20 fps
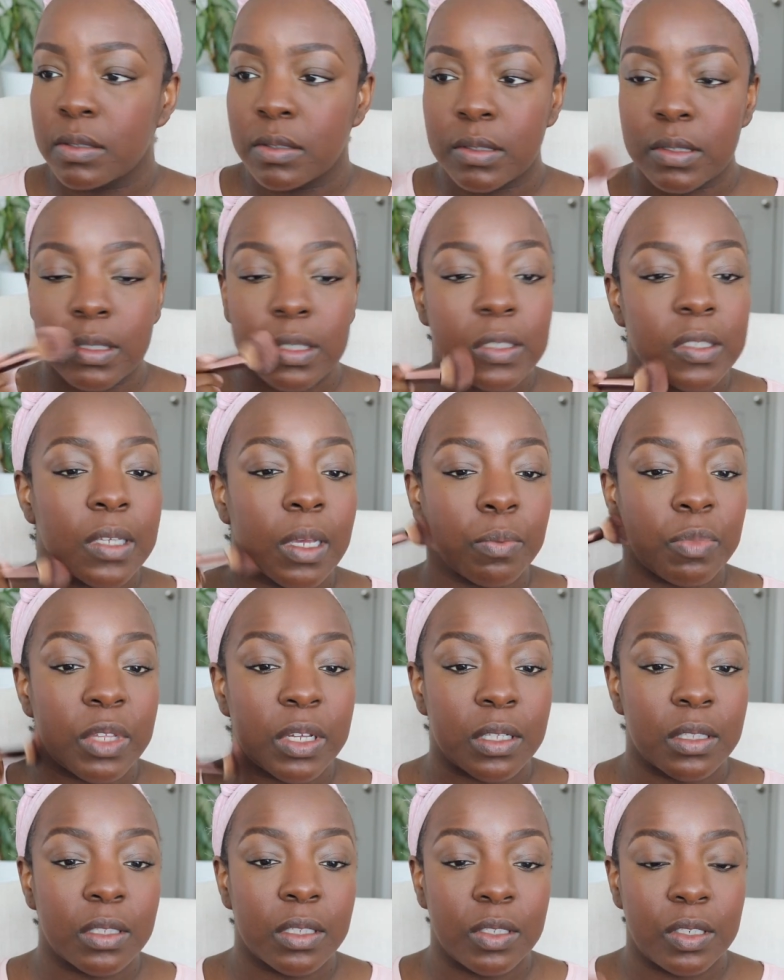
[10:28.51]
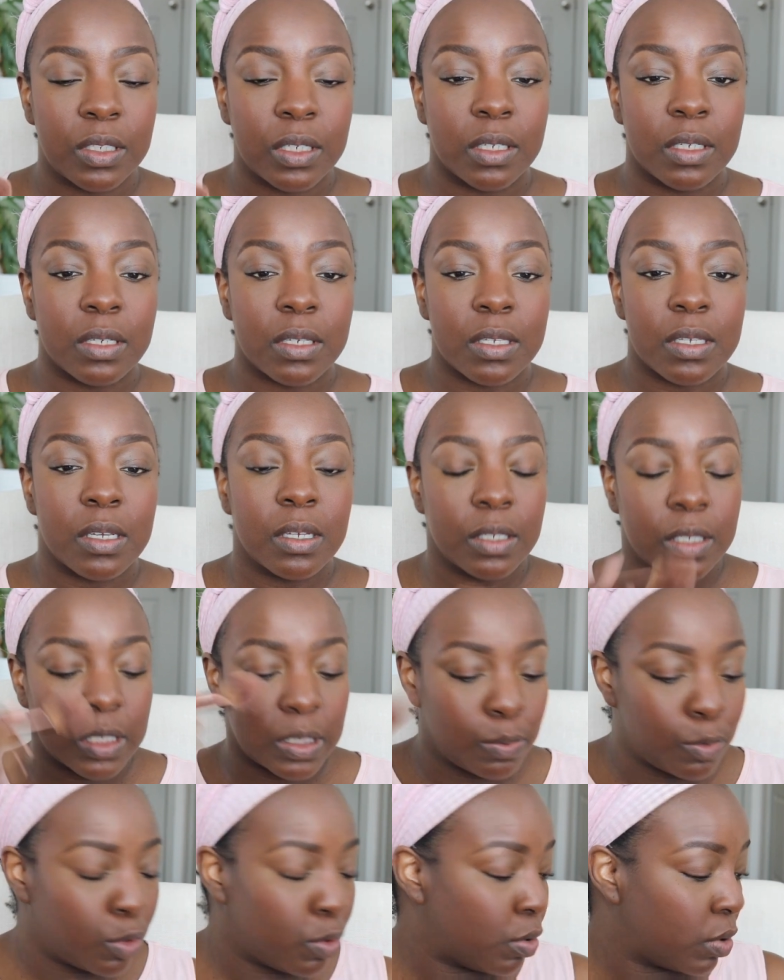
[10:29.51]
something to just
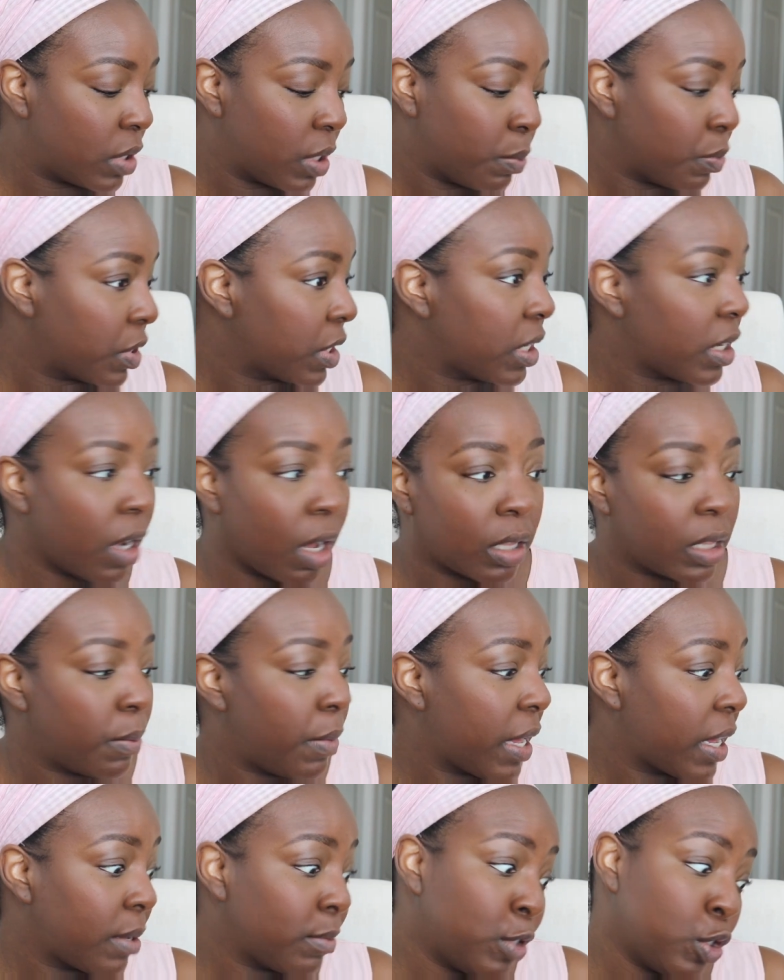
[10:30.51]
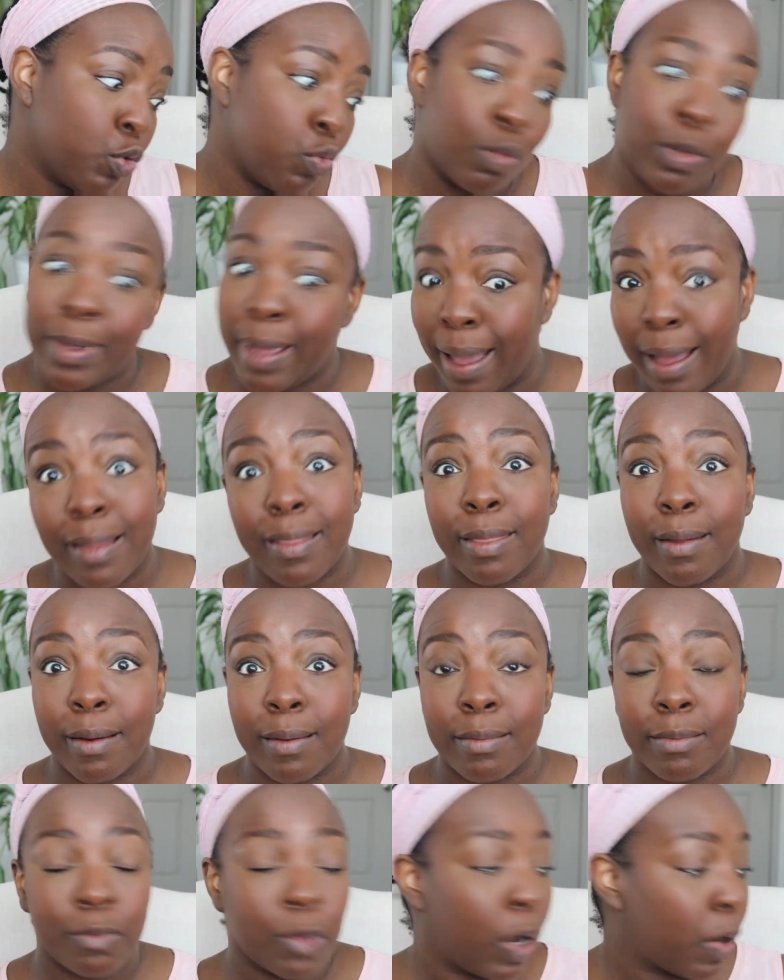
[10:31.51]
smooth and blend all the makeup
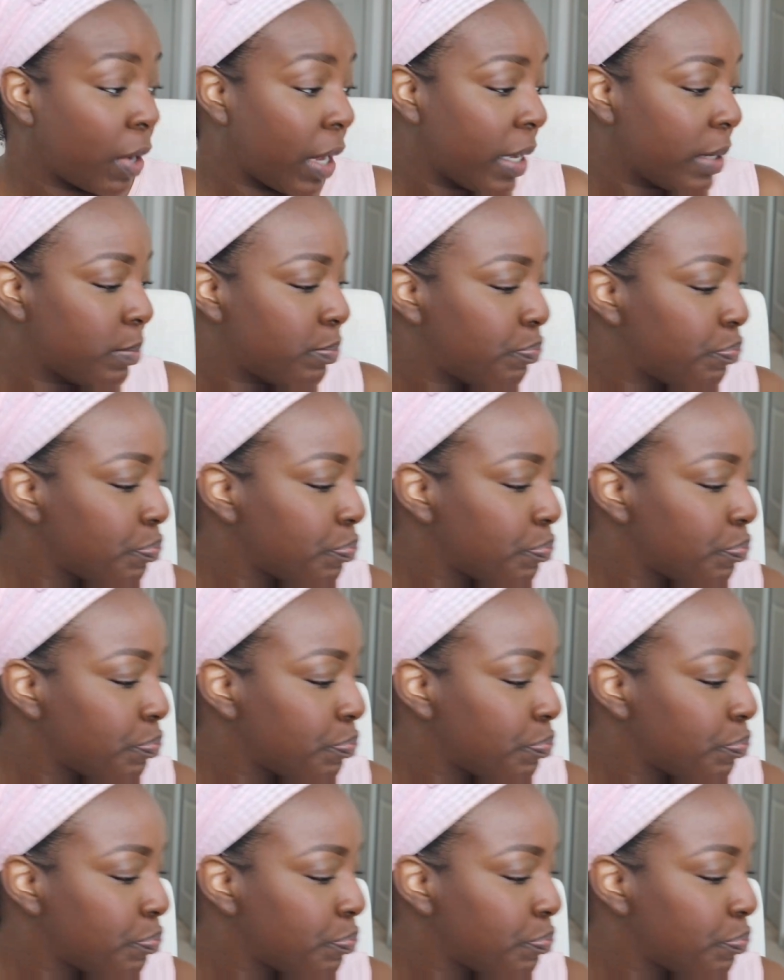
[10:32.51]
together, okay?